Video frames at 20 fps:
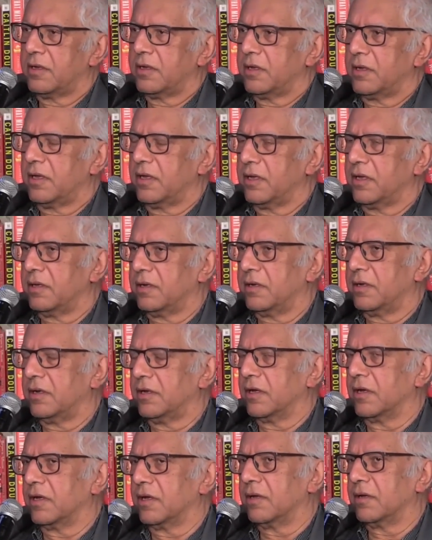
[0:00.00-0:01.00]
And
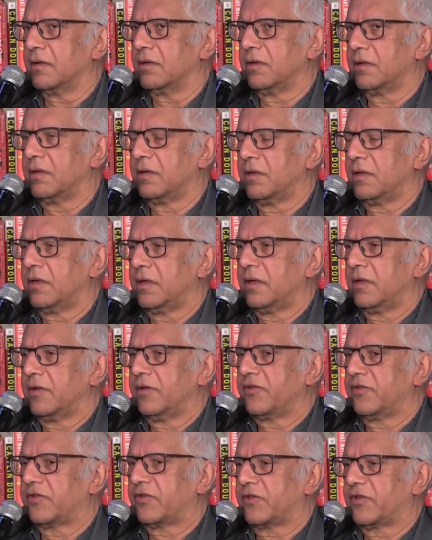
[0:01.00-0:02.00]

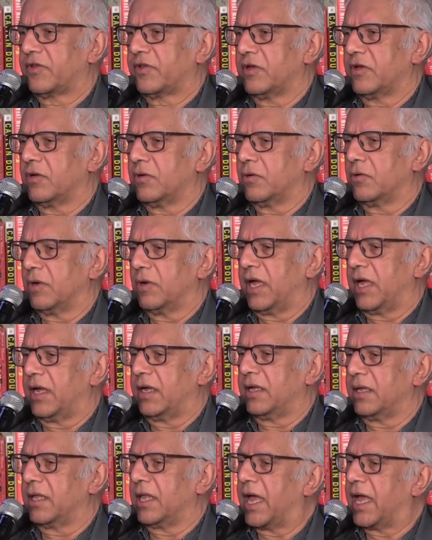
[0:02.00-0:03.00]

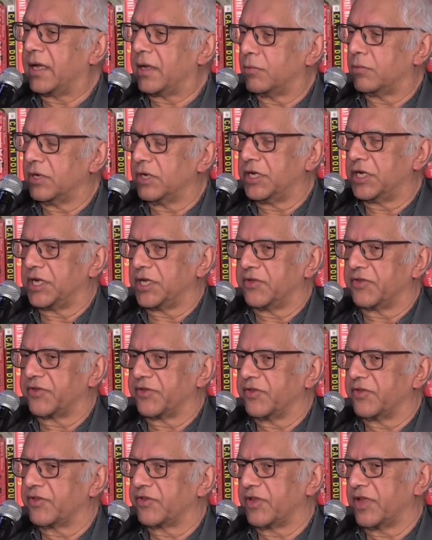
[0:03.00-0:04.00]
and language is
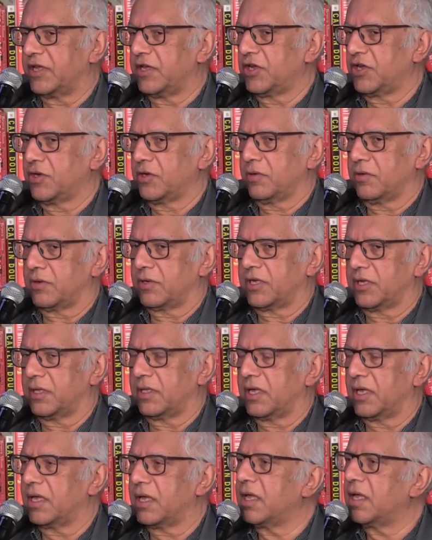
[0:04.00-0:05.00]
essential to
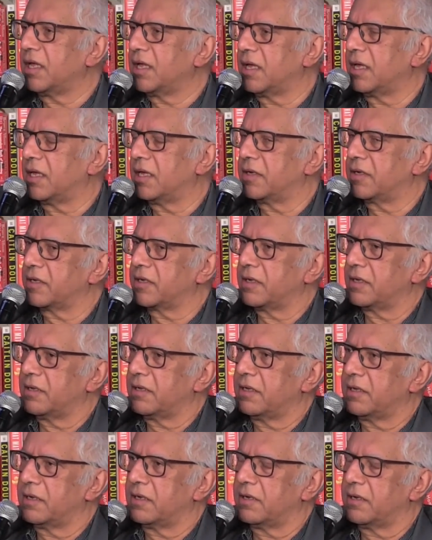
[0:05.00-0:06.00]
that.
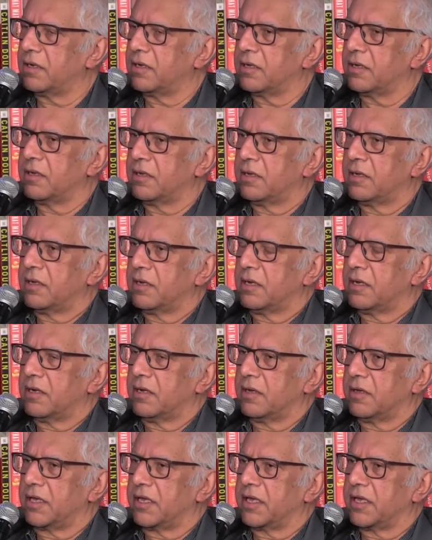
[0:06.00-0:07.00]
And
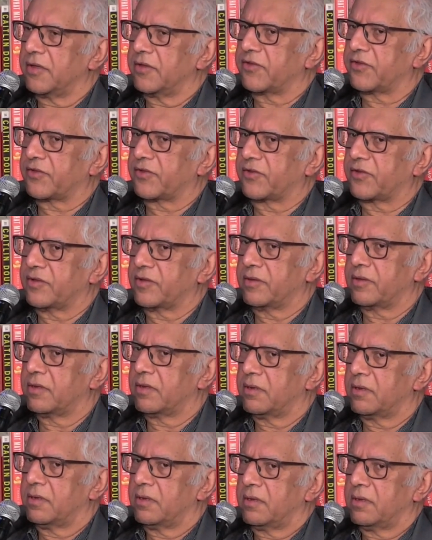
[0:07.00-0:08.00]
I guess
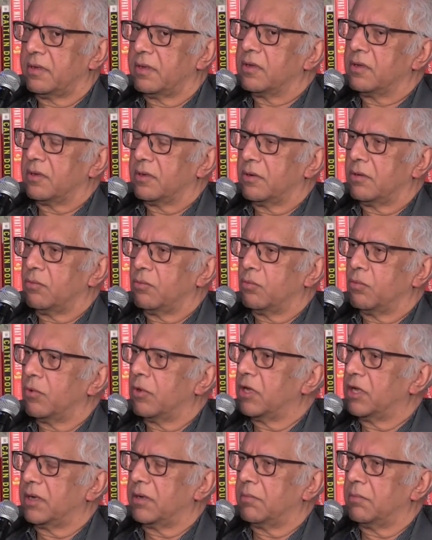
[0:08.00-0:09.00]

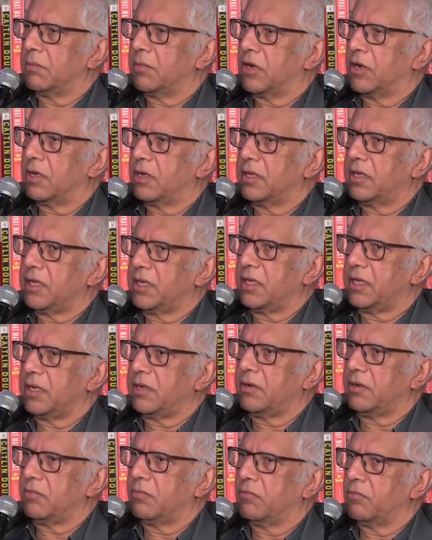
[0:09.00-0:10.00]
what
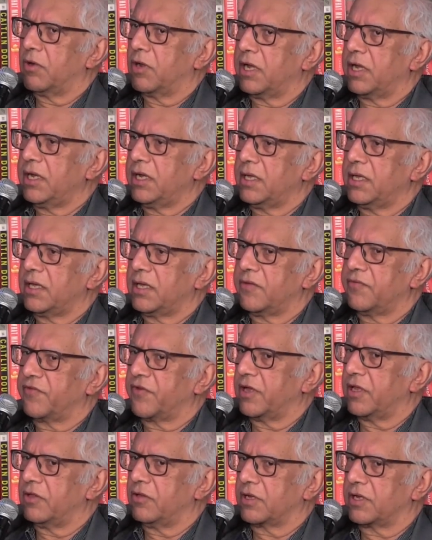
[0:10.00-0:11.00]
my writing, if
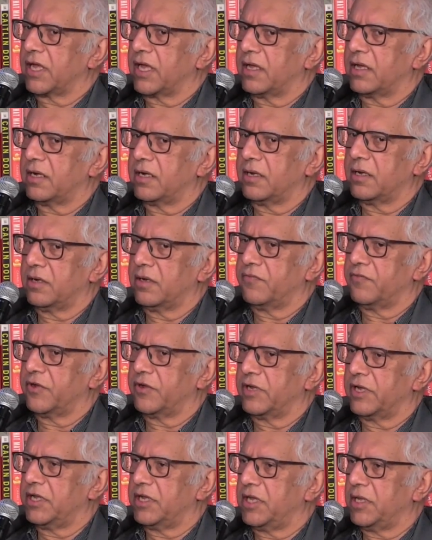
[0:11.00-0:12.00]
I look at it in a
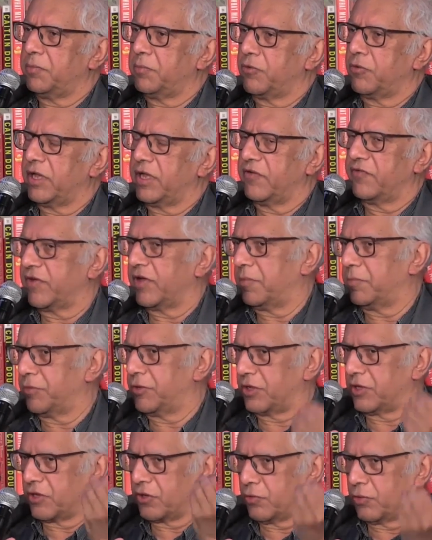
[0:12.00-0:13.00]
very deep way, if I
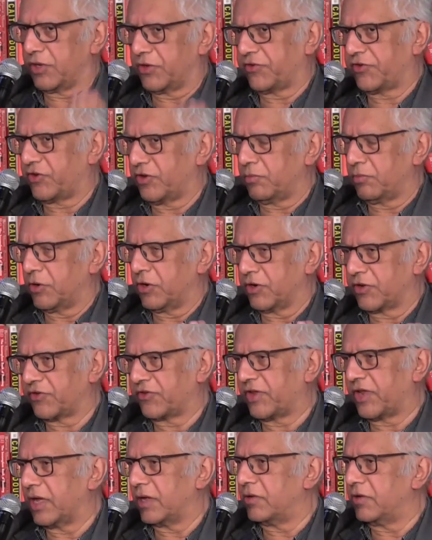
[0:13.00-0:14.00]
put the question
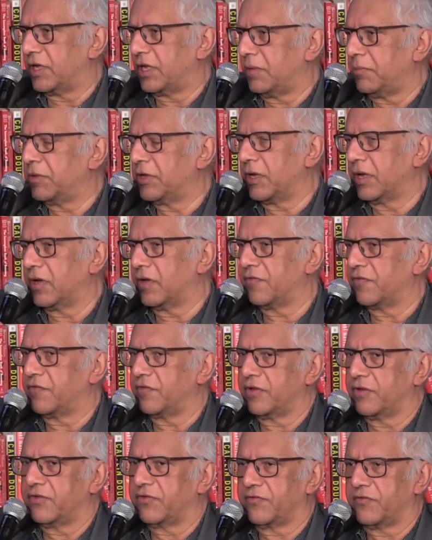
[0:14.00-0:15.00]
marks down deep enough,
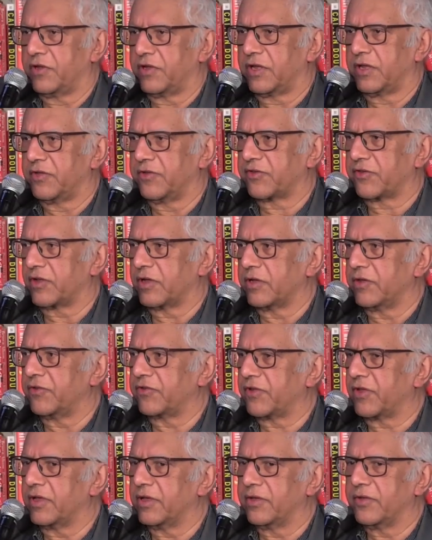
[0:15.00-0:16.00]
as Wittgenstein
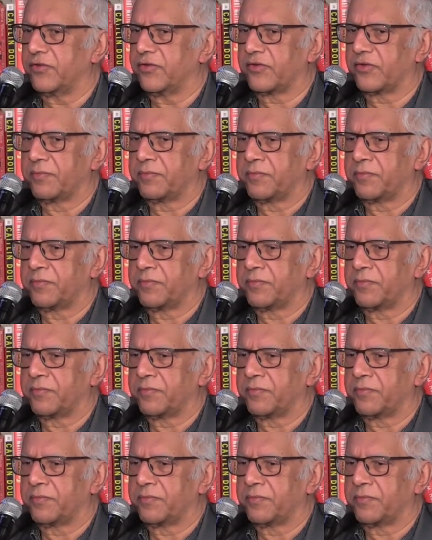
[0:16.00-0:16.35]
says,